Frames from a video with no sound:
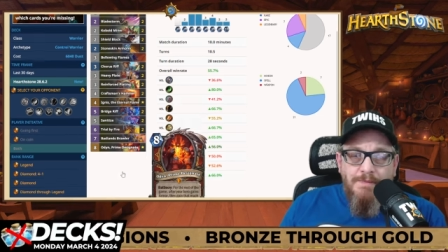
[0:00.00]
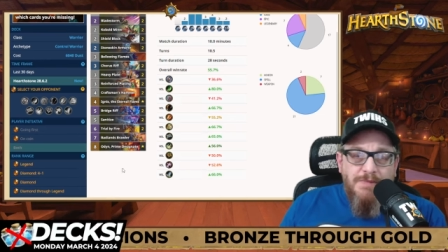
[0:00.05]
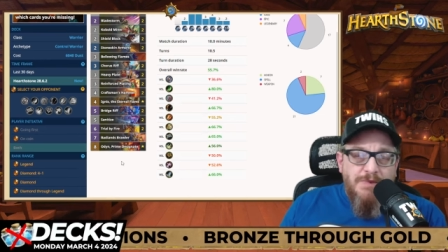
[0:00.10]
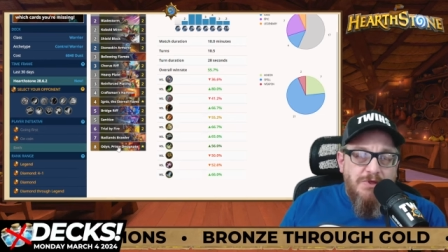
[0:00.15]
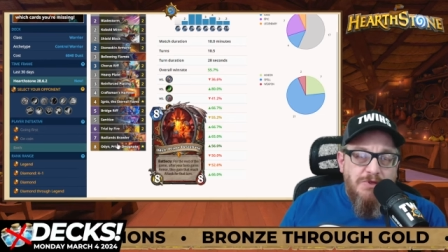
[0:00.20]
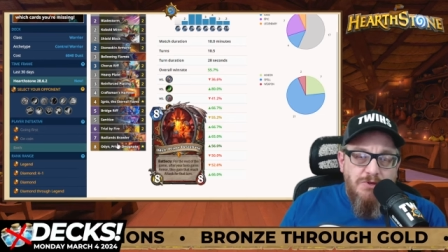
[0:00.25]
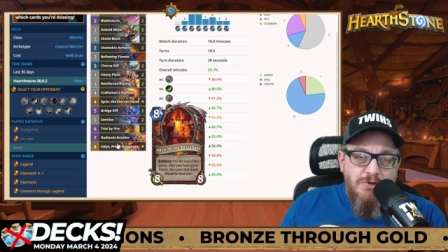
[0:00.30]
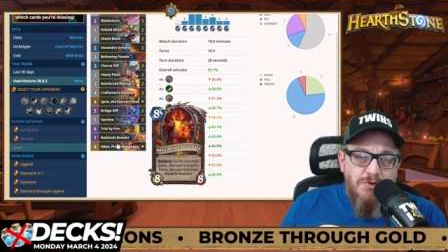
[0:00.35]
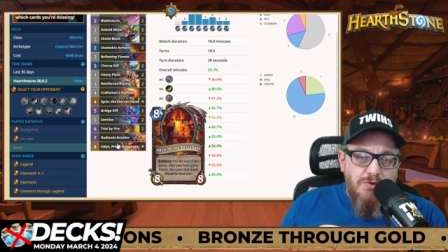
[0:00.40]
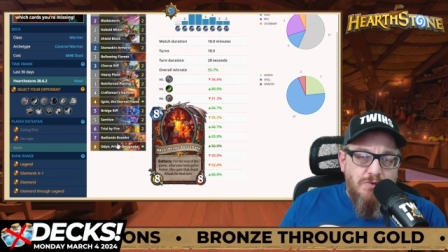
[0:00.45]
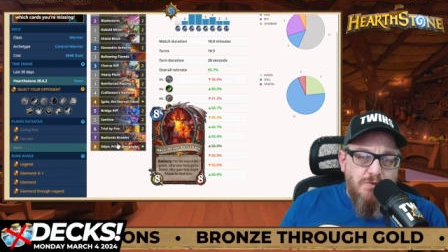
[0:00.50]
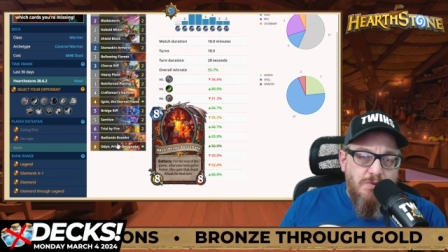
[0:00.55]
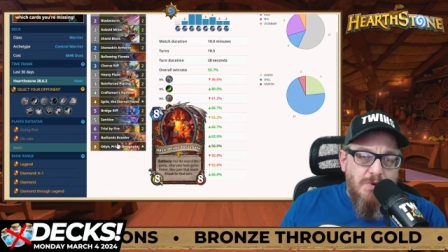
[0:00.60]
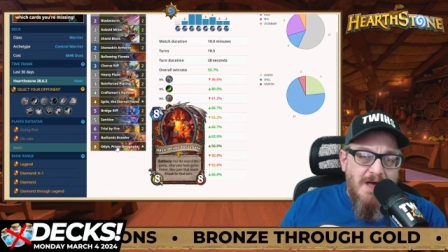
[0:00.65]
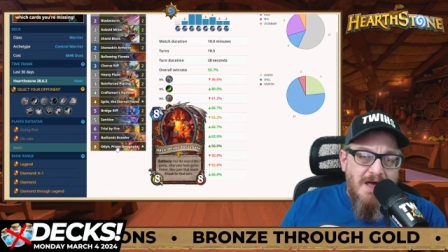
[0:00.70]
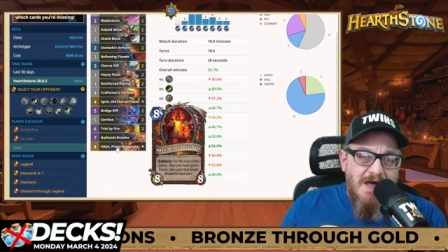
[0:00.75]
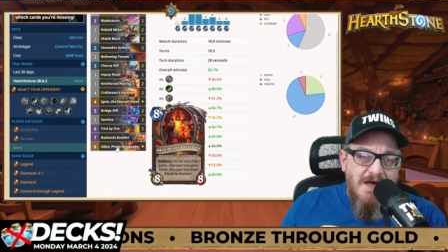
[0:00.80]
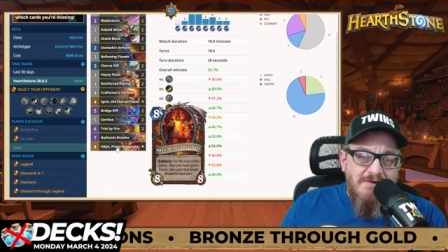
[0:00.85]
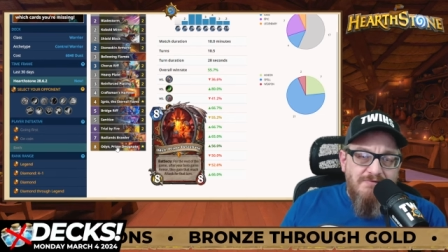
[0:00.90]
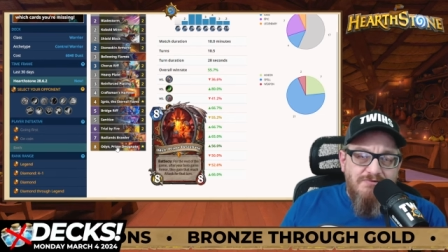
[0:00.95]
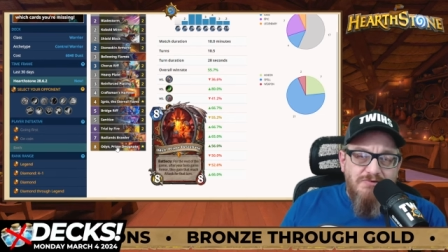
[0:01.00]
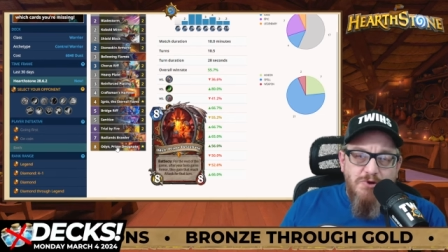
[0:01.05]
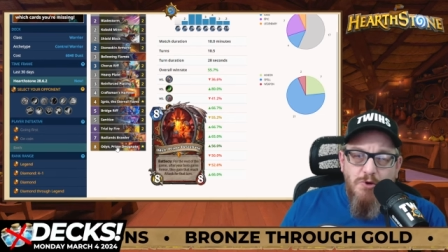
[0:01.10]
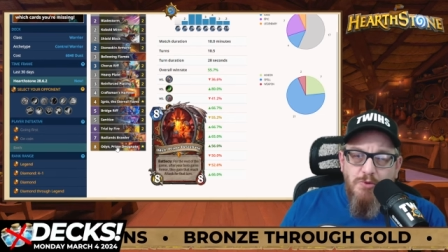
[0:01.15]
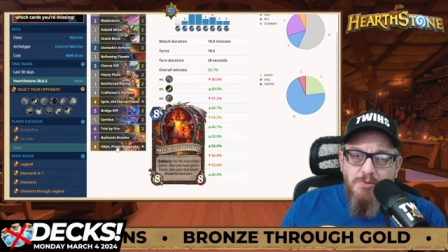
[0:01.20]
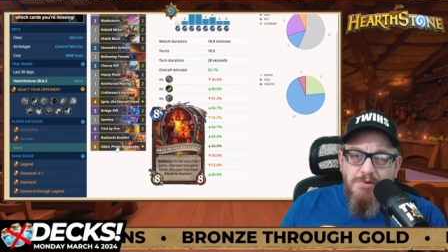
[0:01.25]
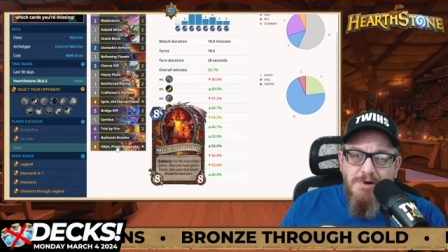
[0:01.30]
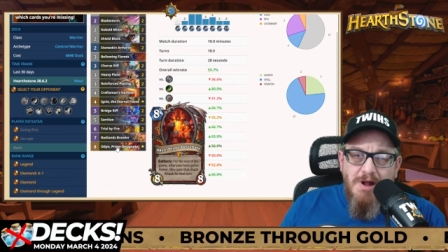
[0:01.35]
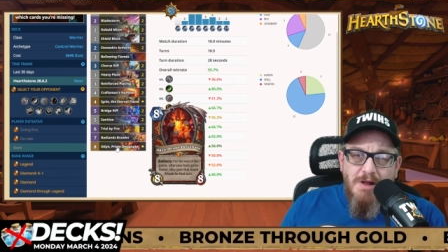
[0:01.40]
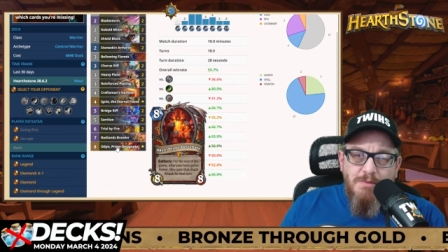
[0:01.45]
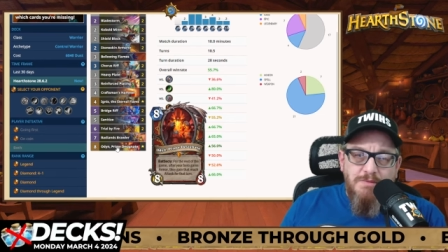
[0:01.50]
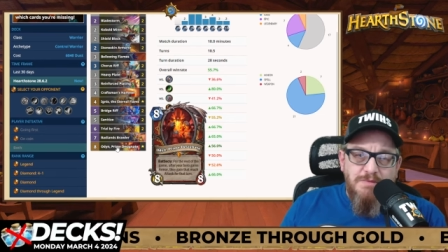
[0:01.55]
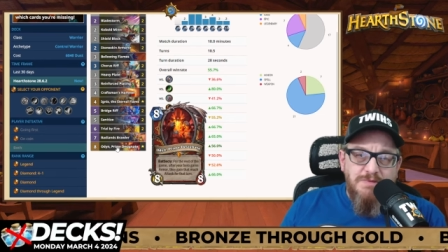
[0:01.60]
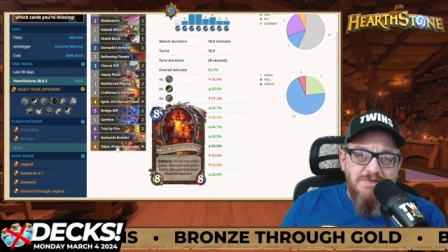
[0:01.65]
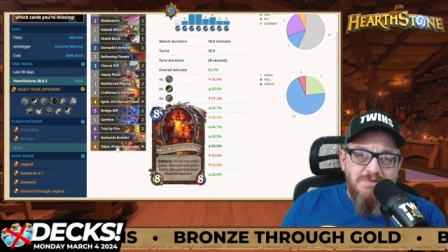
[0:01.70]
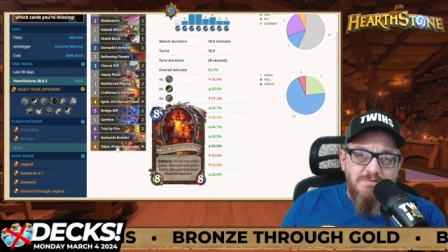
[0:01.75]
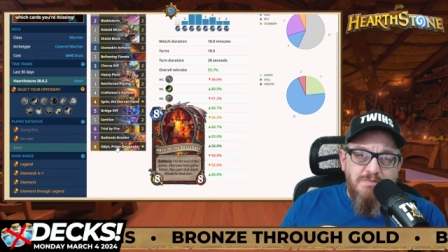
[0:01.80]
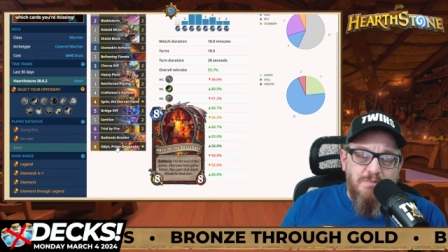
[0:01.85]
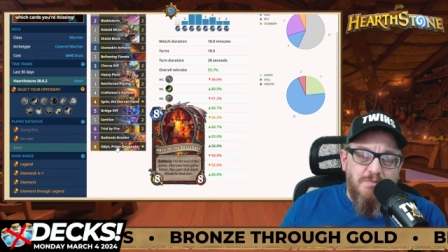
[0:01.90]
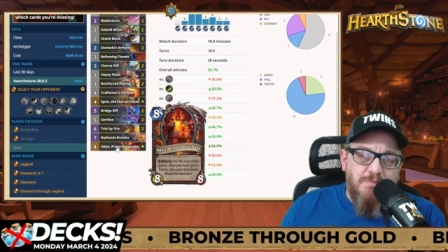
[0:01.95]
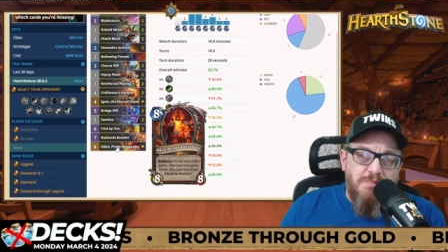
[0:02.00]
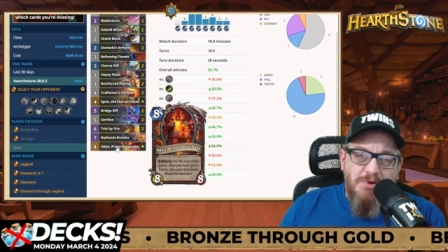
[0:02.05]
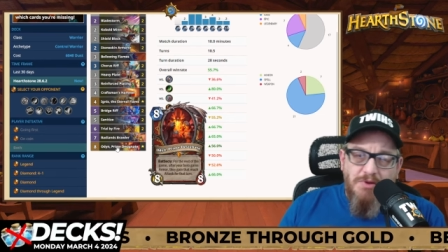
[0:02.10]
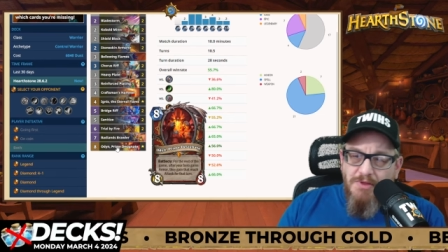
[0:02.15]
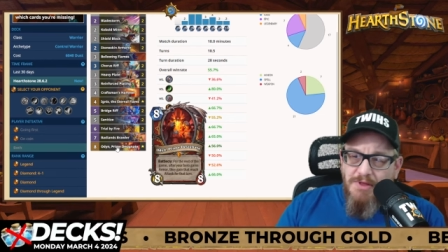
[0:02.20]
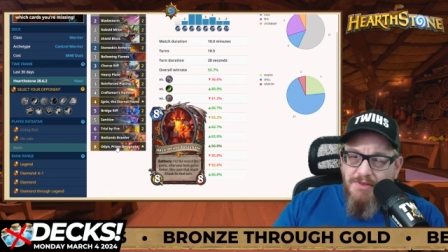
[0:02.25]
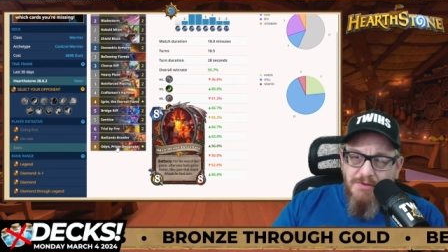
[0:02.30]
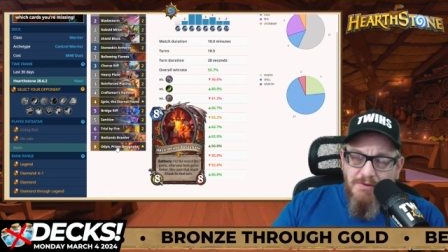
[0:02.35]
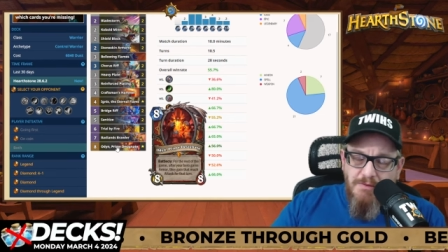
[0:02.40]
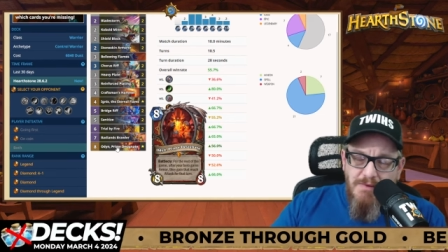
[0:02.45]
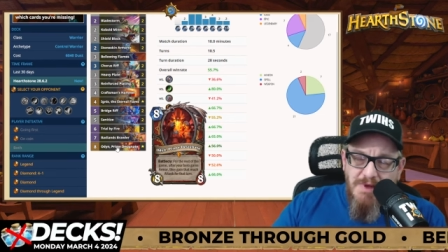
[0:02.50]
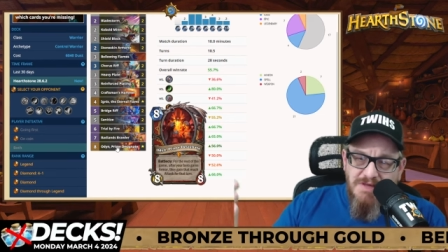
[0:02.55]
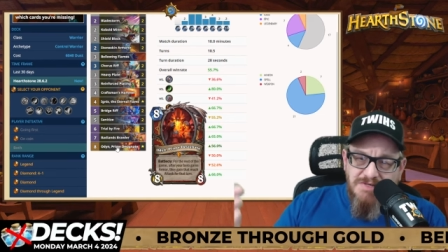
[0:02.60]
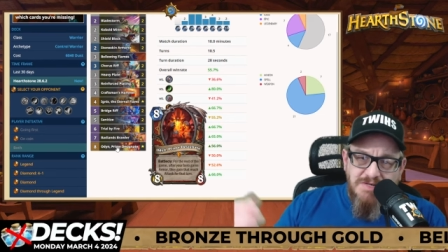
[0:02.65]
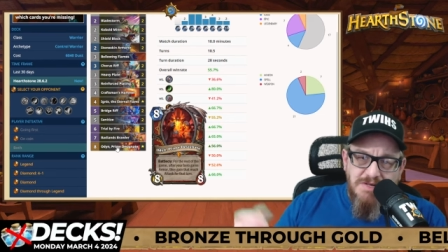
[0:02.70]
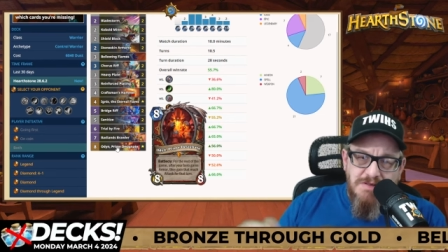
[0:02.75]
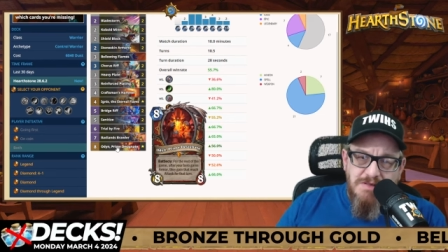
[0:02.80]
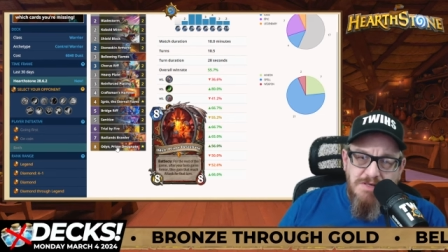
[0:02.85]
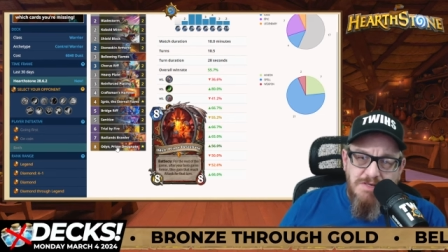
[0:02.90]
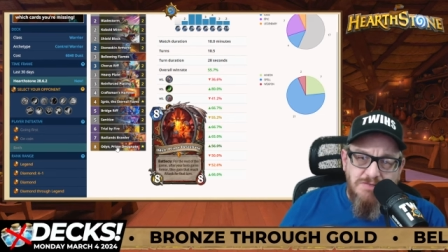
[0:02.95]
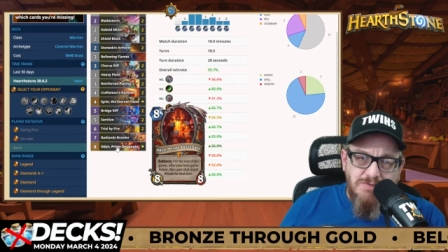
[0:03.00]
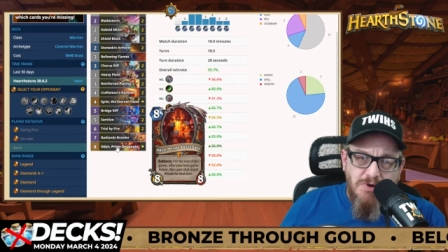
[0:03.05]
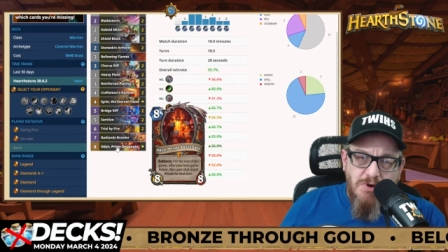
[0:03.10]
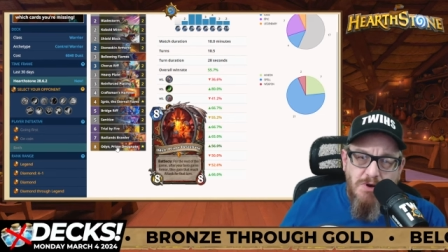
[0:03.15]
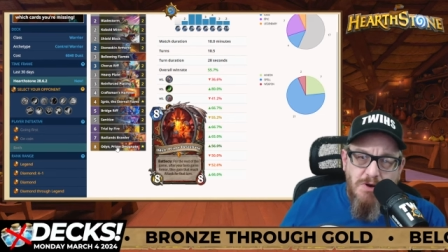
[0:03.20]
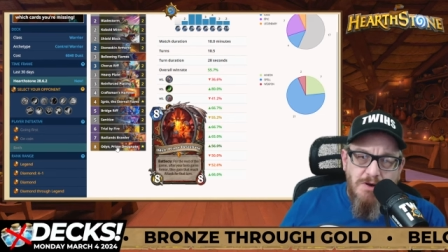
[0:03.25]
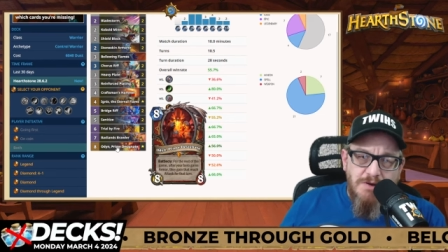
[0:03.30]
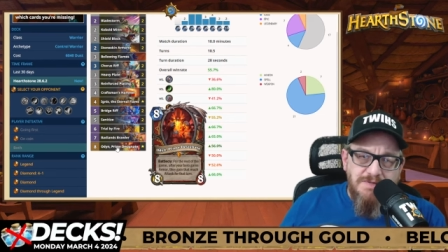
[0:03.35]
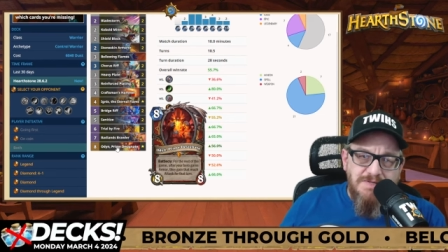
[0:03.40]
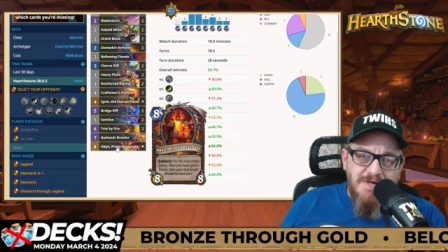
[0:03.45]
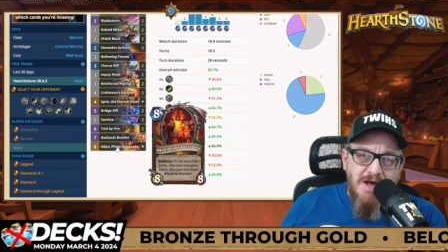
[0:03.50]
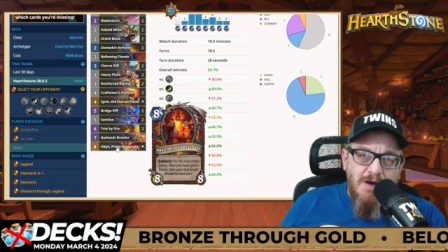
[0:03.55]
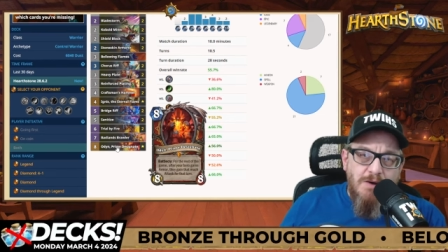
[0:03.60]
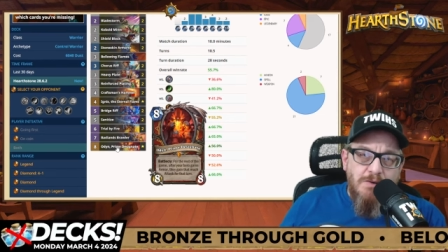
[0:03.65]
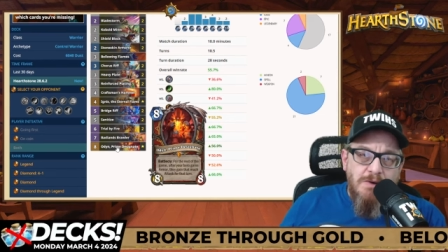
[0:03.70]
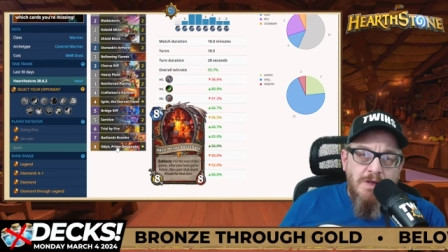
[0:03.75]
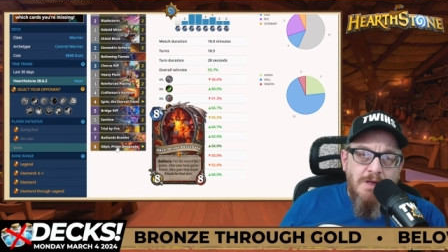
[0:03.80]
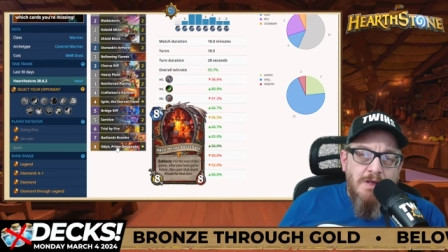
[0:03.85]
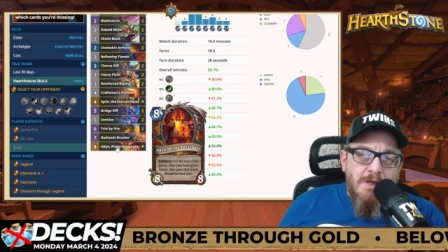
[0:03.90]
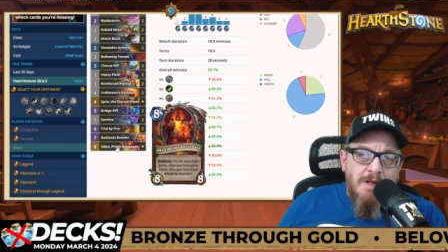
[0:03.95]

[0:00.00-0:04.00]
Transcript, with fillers: you have no problems pulling the rest of these cards out,